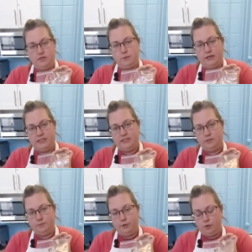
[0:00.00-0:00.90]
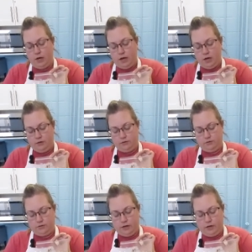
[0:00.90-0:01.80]
a teaspoon
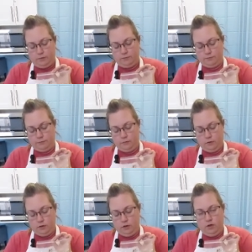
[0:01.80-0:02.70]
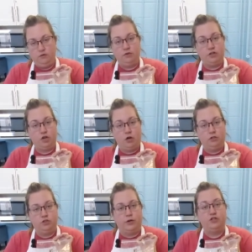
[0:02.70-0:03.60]
of um, fresh
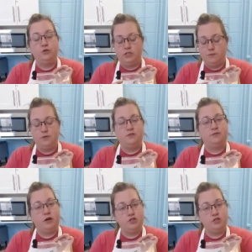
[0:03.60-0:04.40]
gar sorry, two teaspoons of fresh